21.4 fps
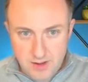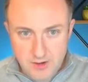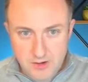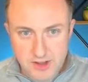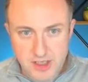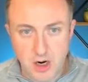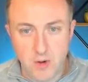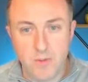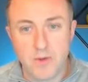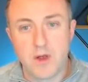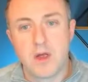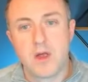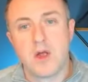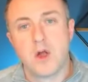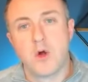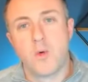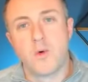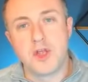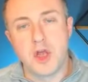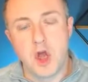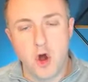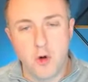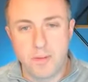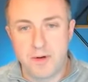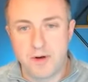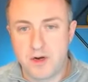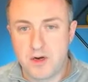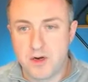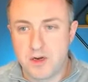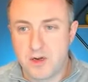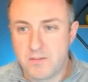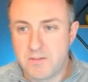So when you
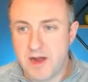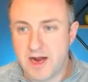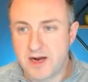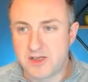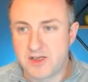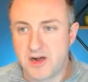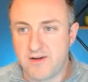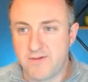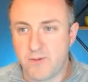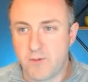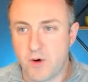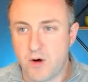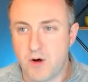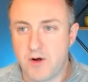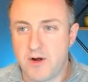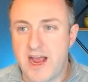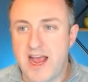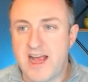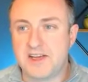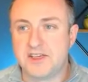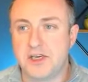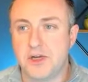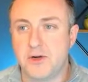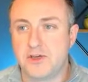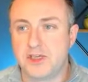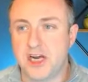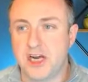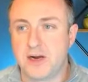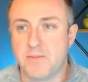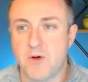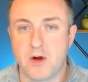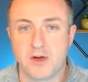open Microsoft Word, SEO
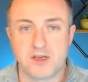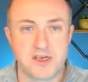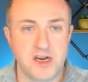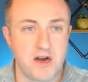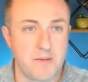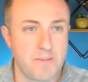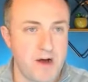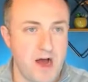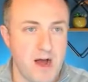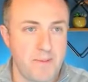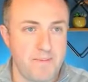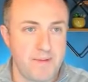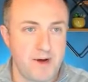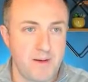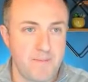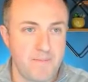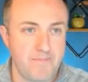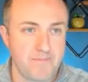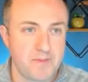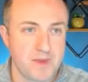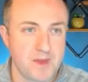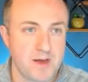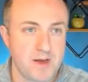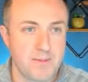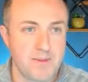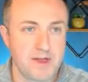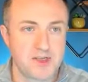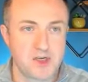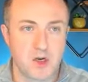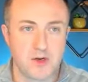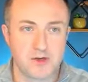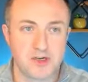Checkmark is going to pop up.
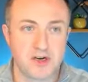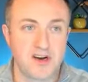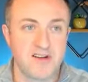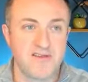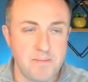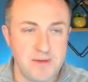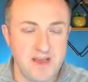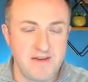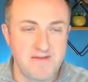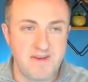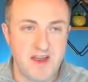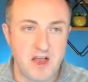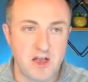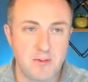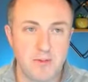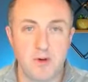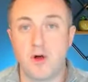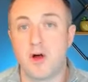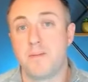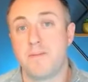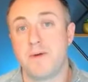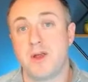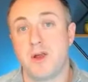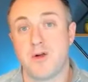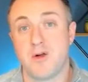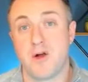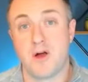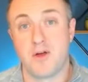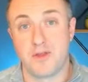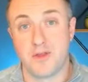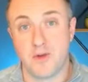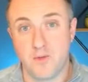It's also going to be available up here
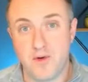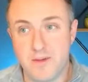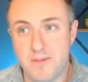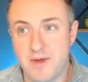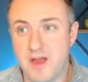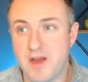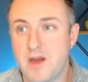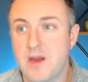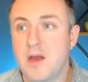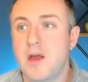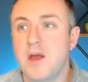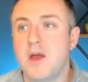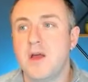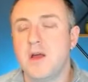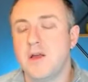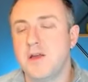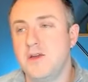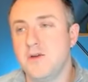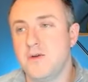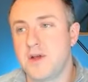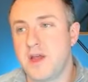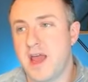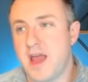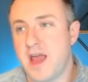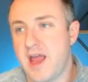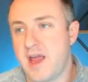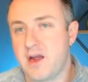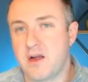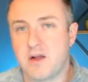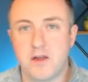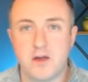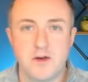on the ribbon. You
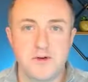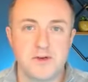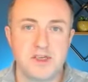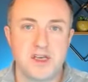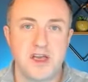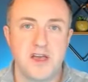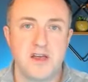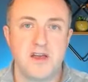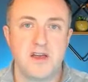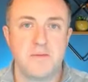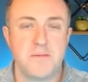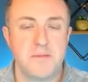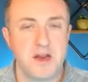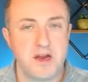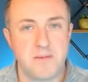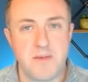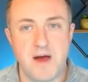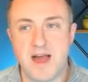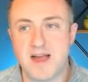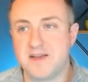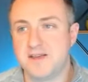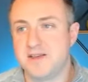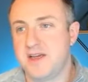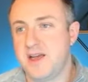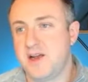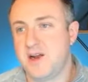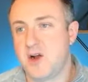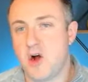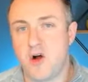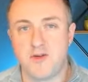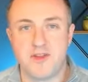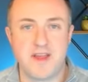can close it, minimize
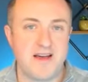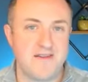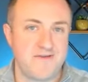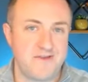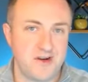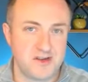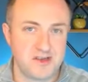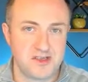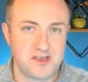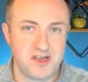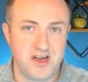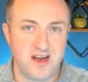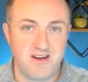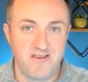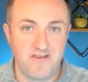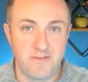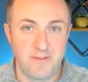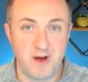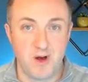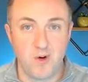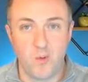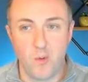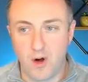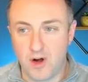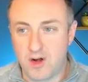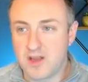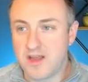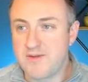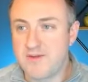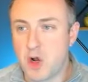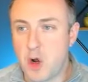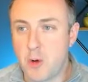it, all that fun stuff, but we're going
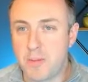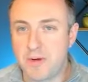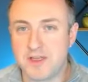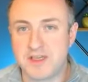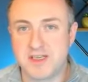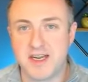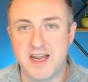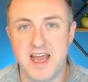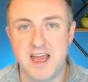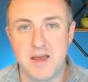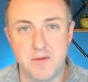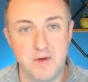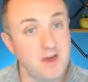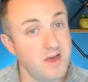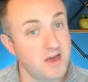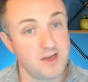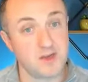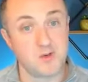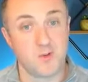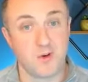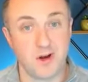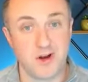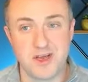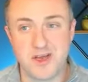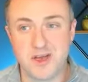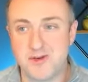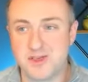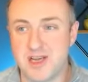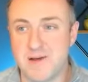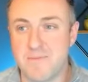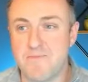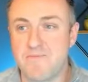to leave it open today because we're going to
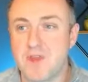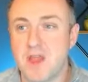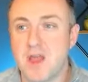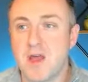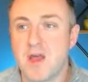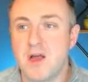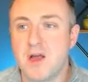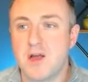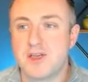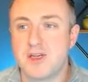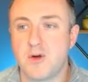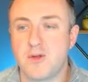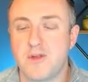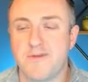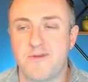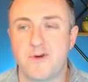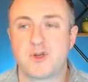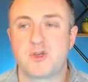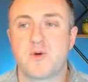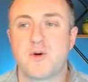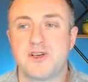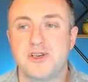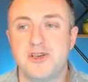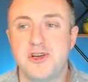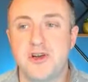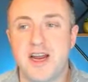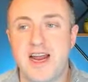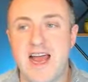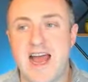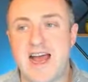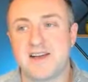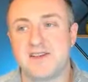use it. So the first question
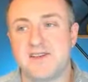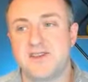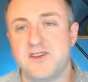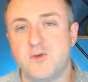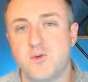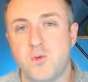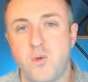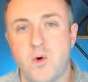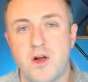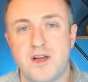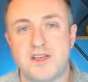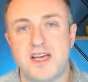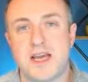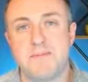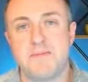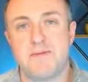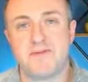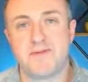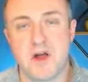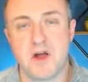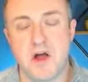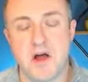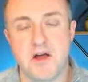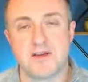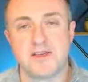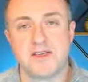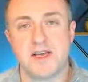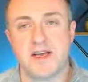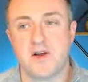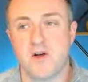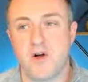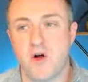you get asked is, what type of
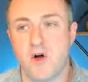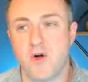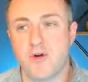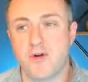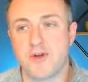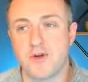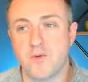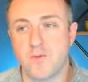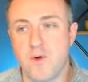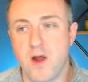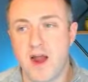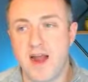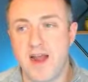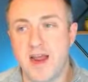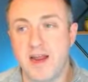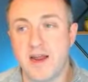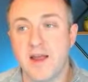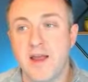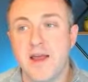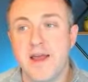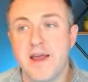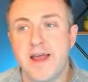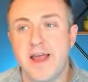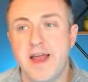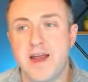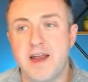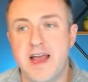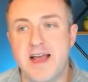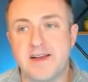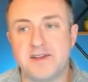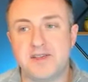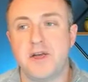content are you writing?
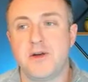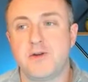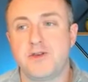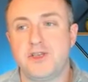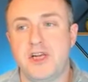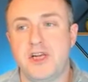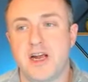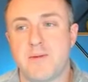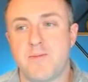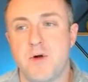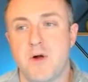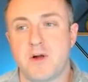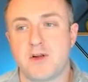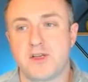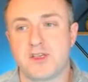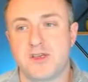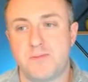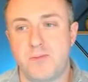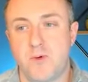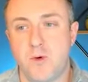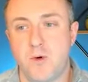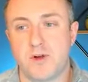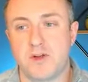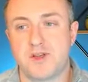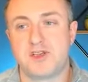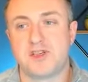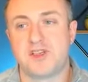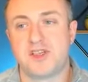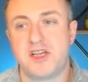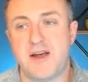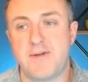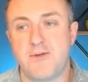And SEO Checkmark supports
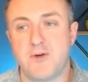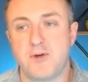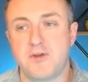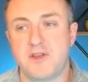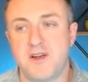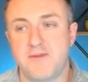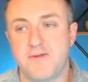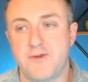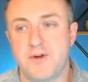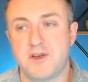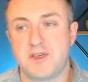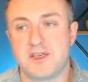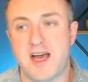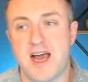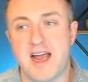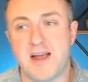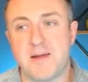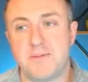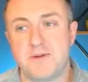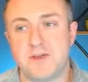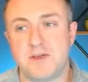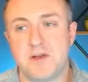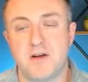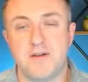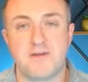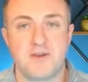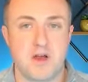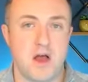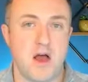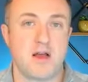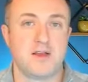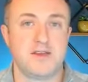several different types
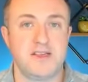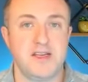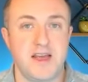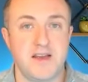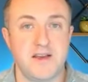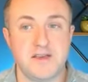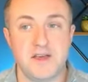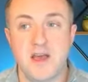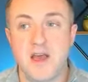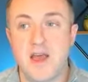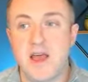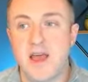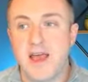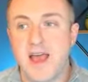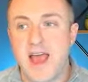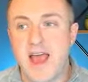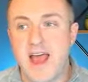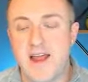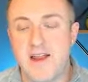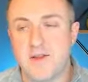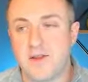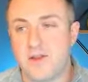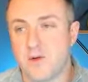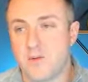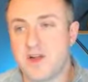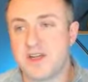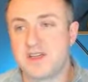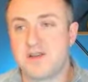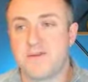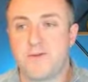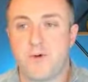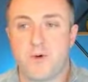of content. And the
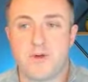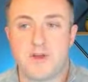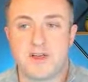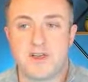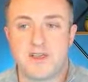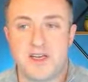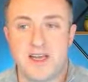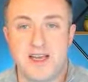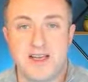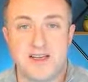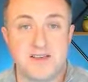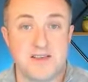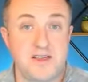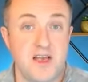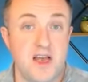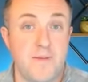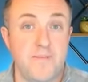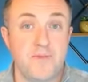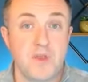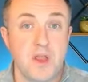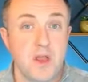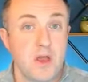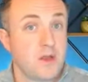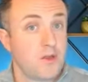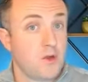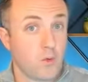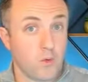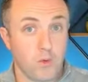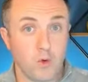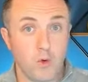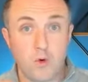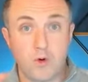reason for this is that
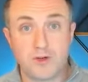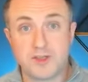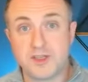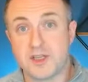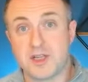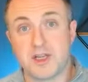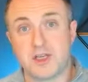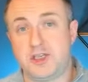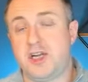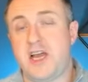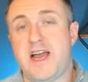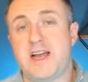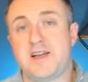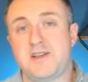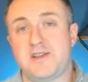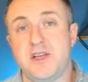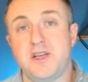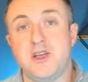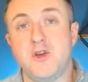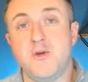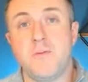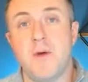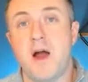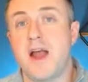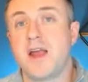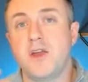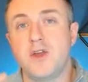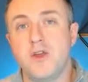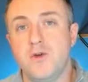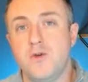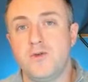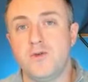the rules and the checks that you
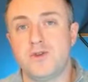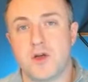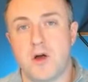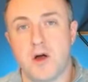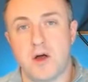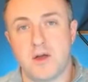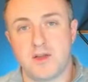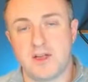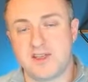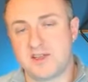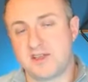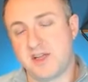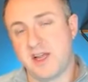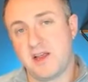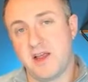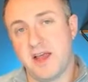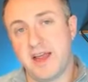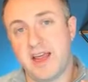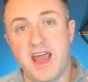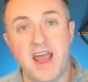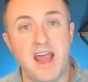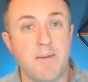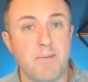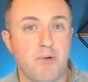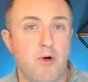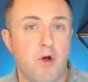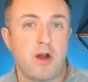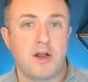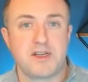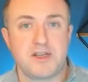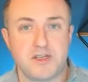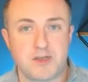might use on, let's say, like a
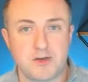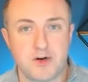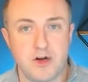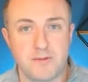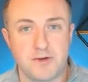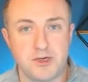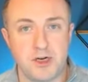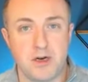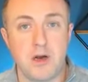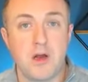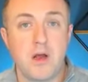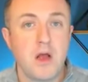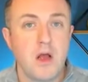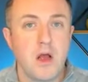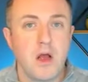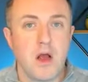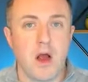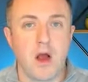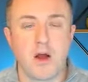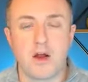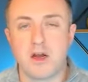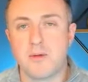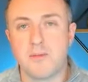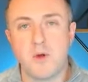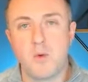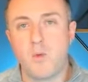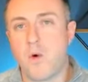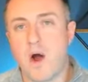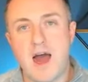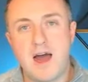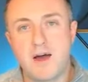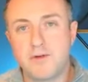product description are going to be
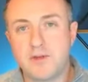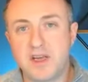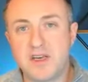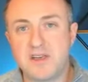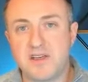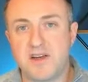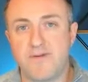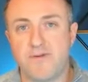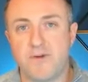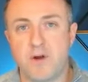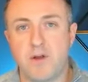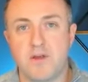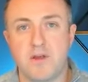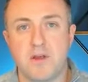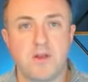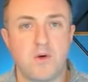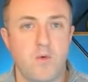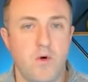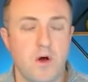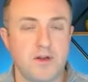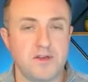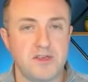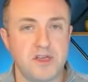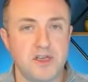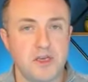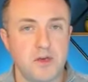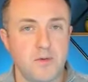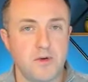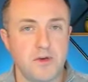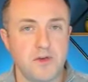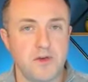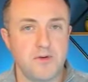wildly different than the ones that
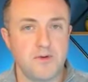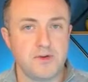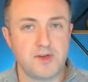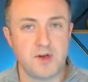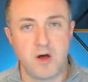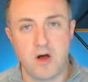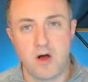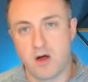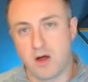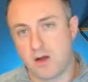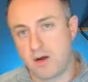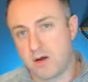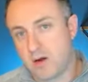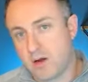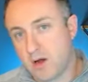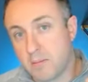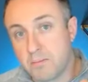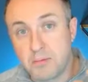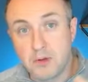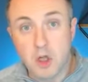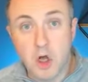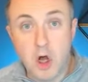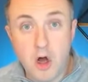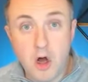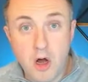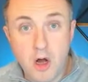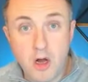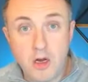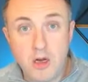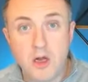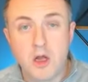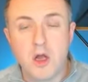you would use on a
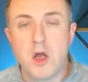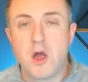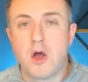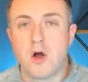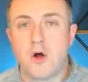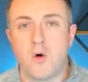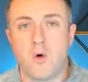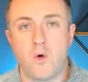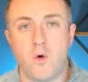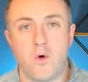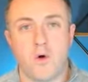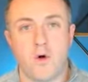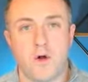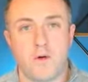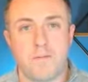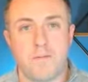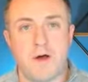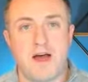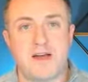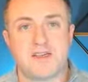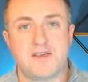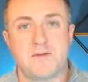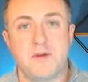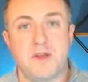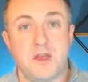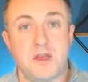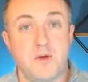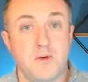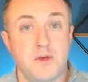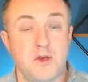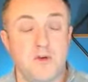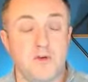blog, or possibly
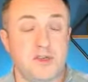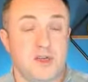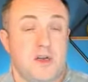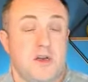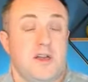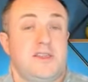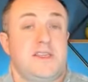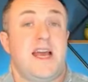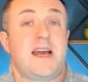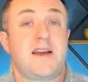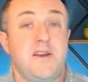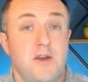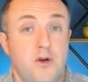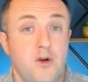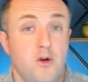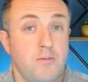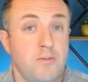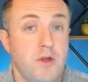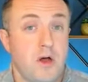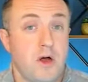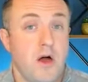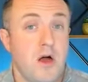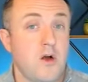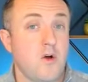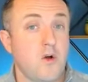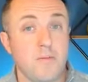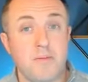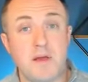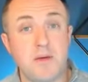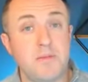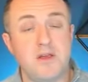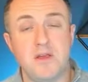that you would use on a technical blog,
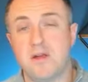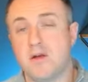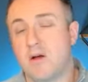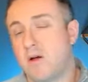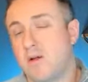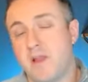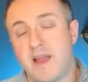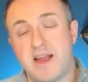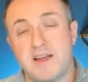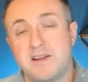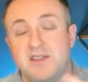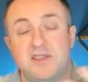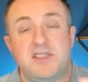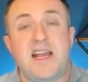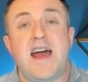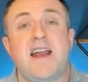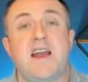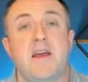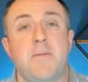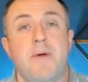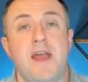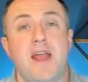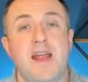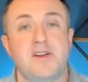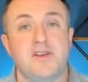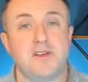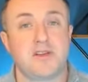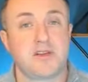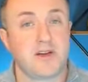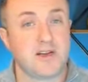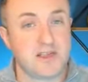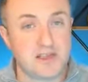or maybe on like a static page
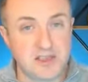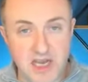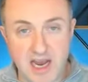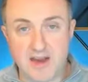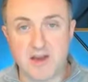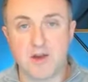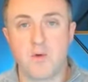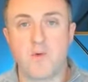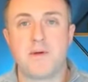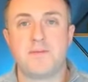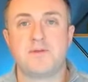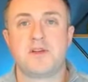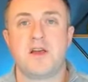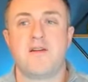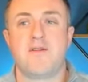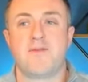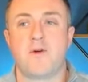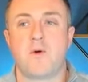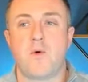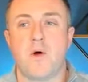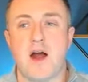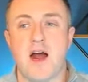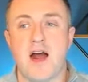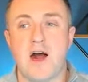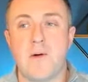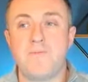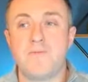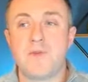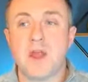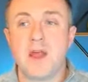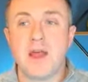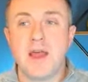that's going to stay on your website for a
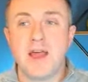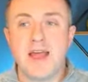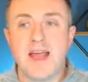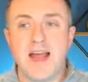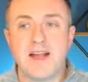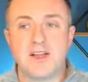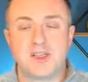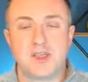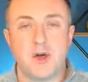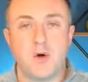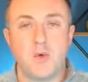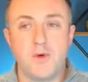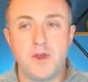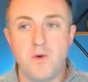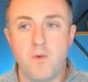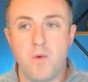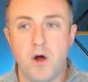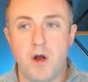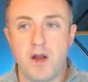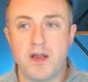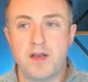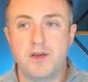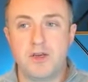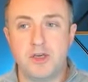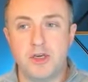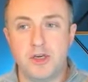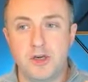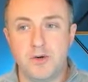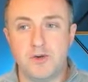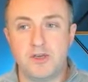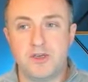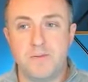while. And so we wanted
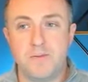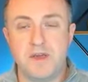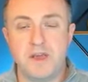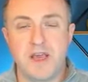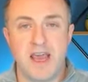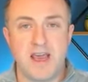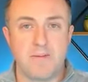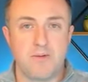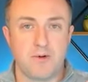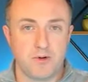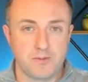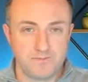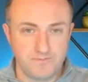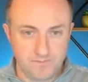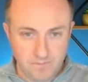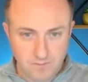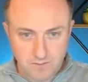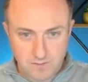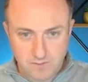you to be able